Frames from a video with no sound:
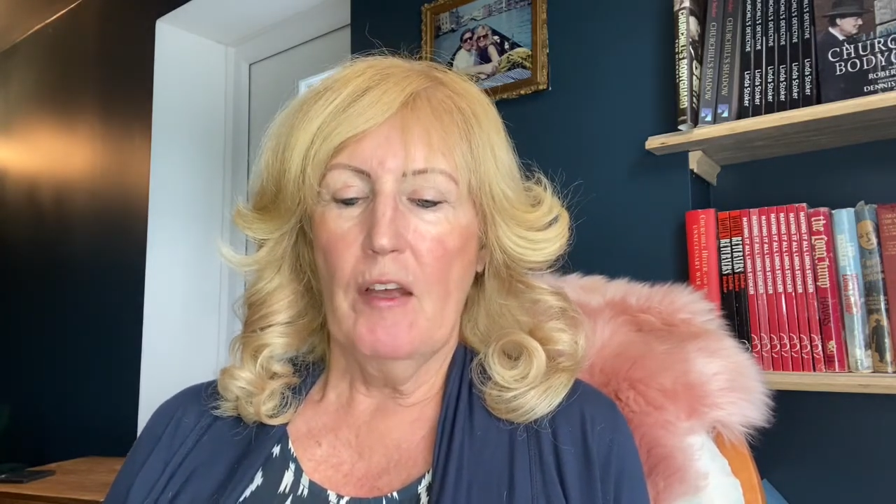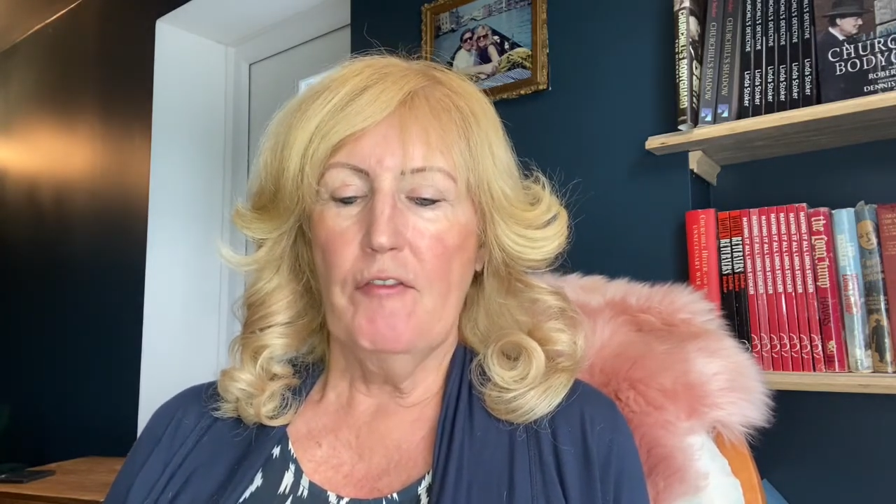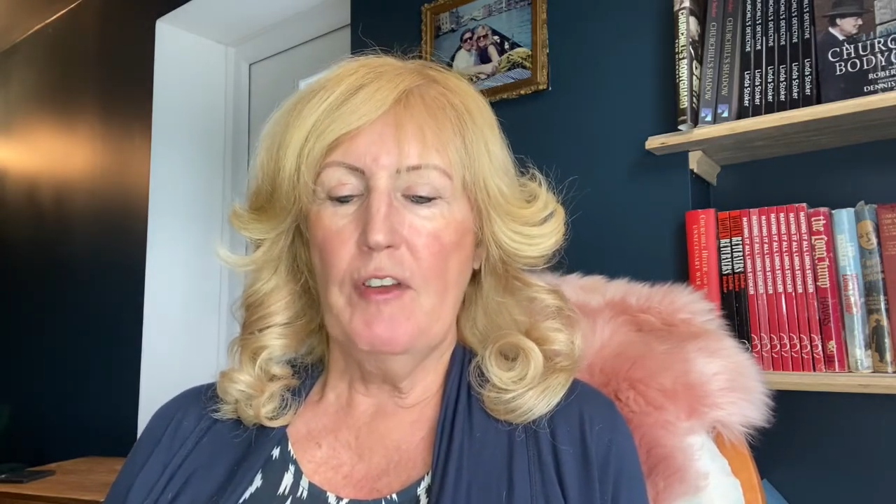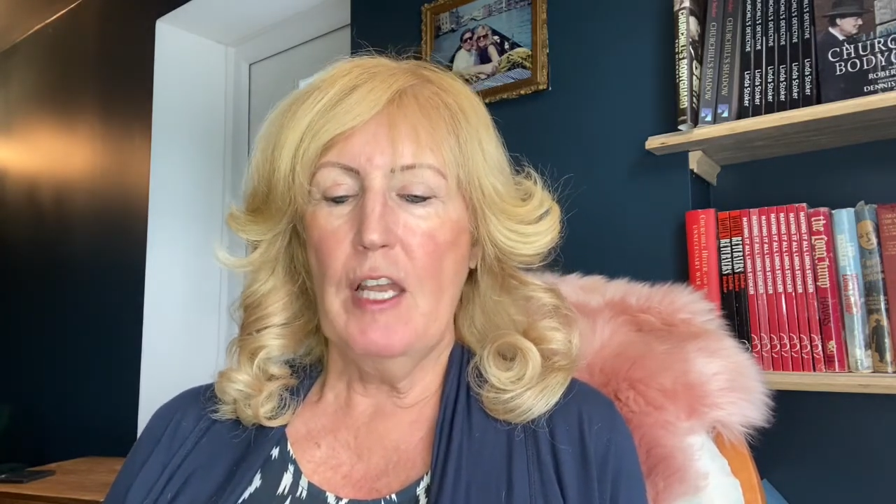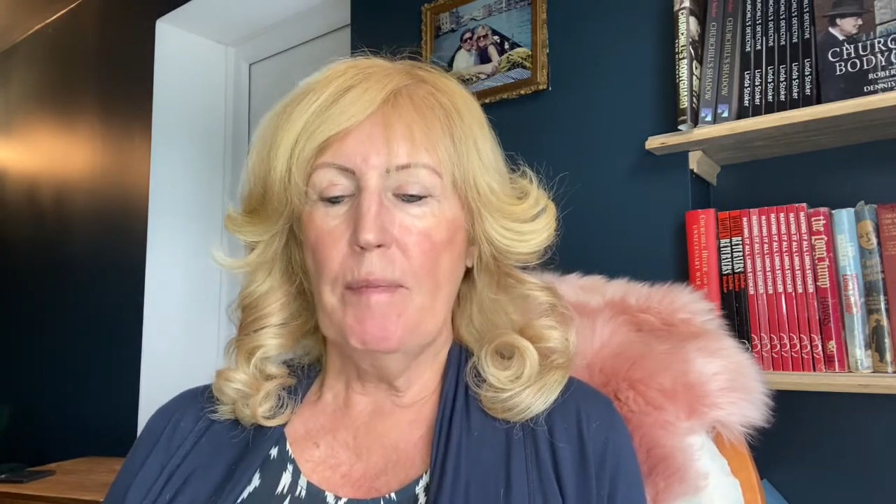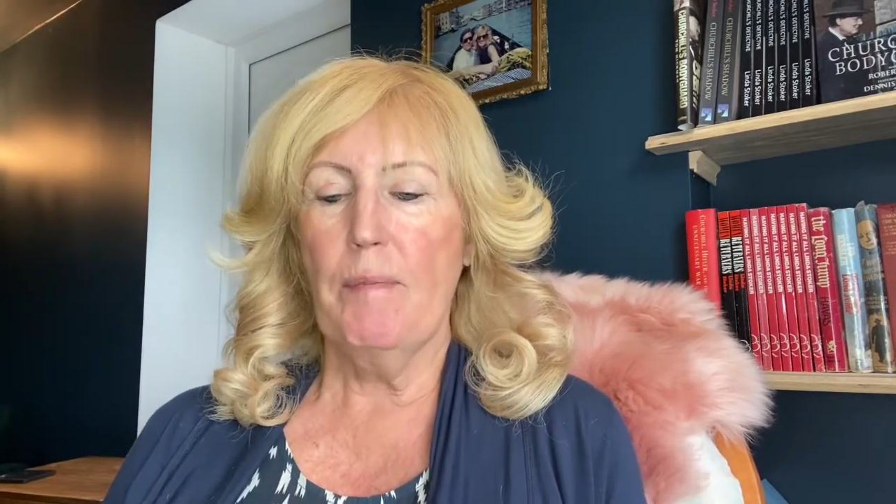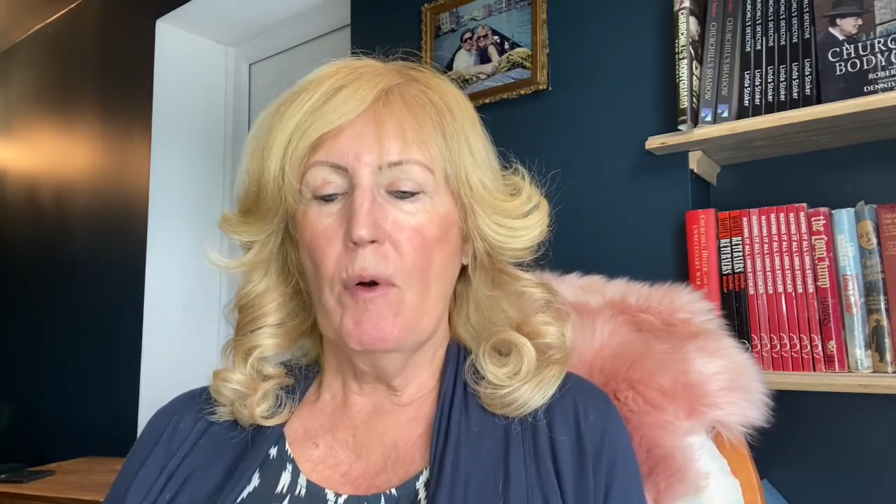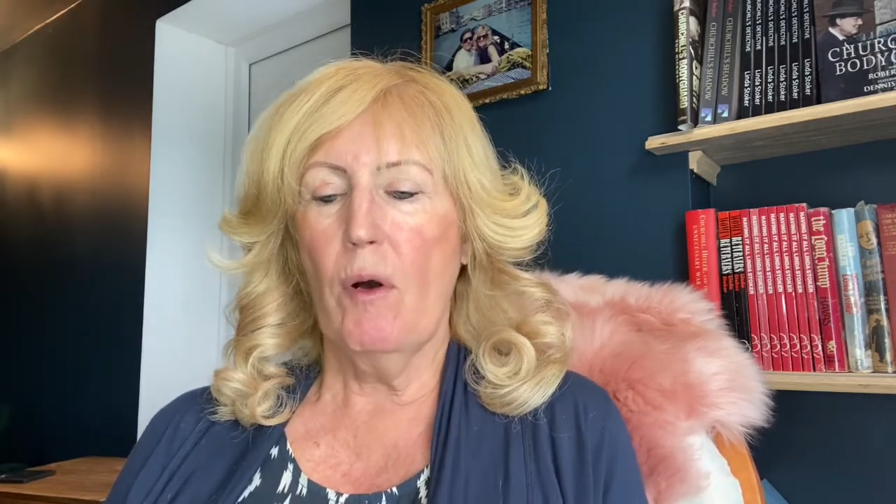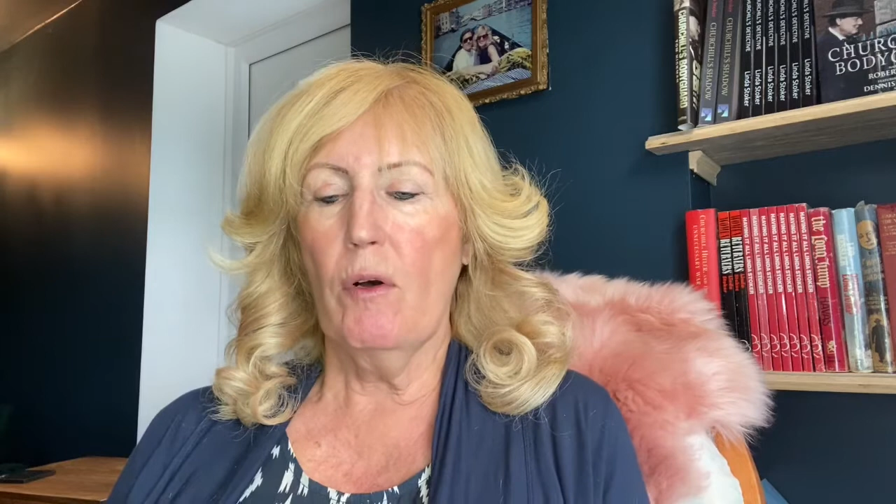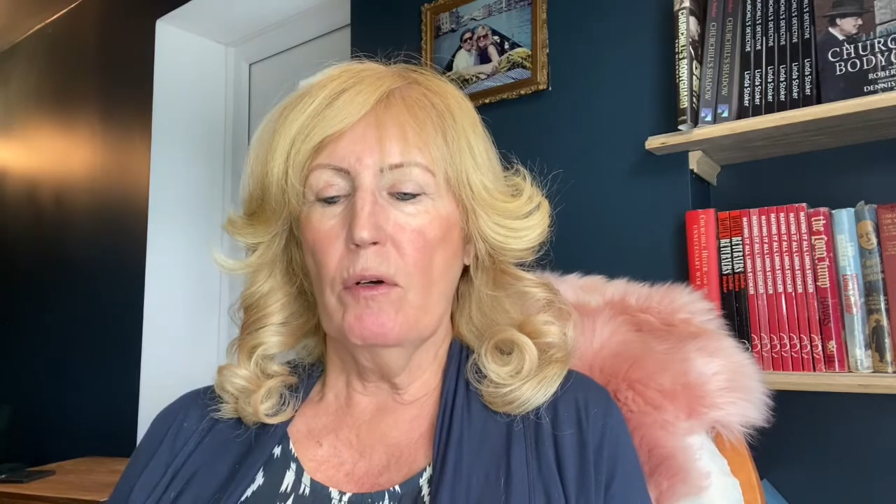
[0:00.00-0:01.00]
Philippe
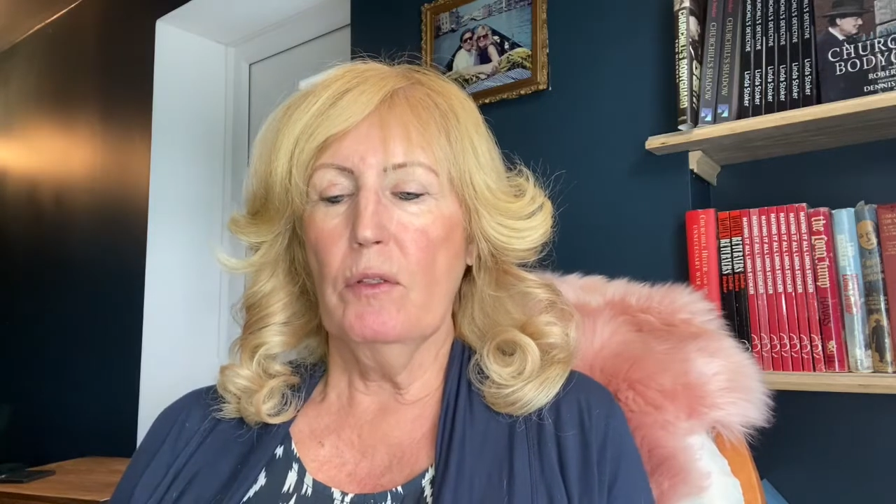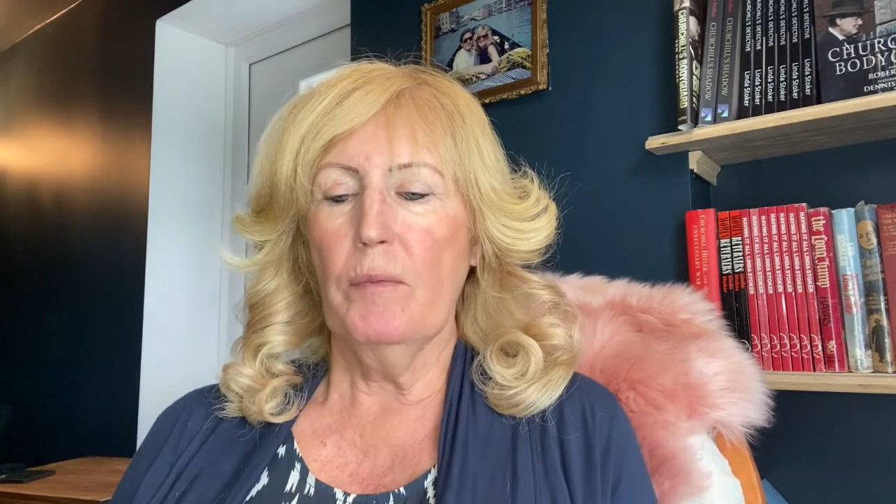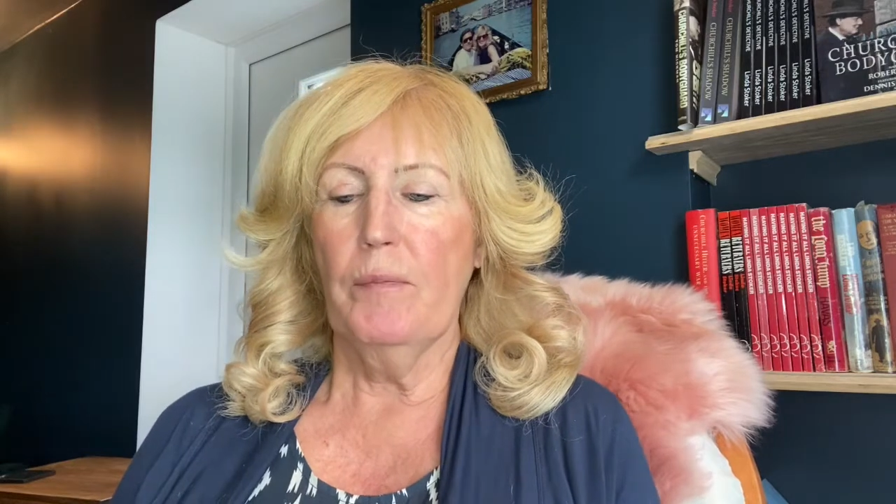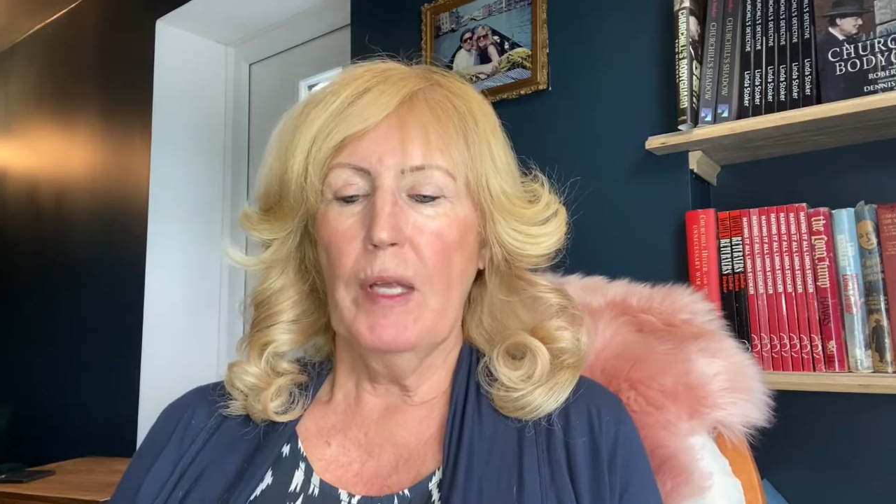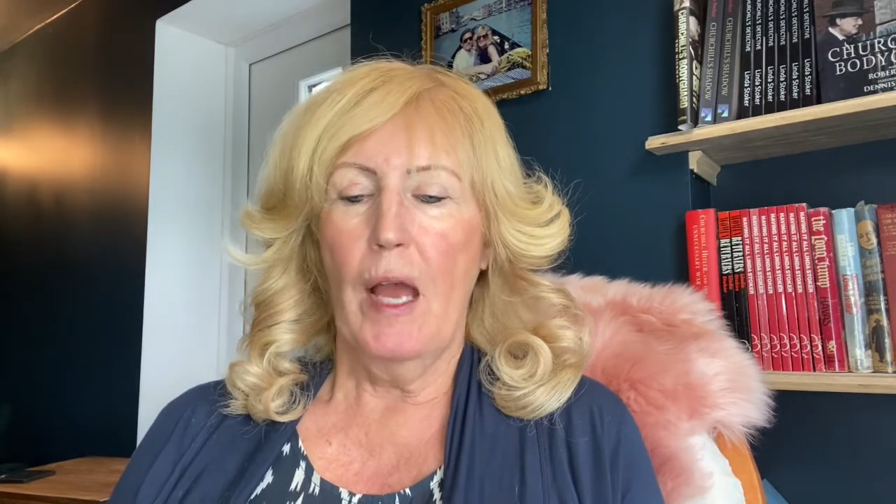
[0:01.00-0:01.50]
Moreau,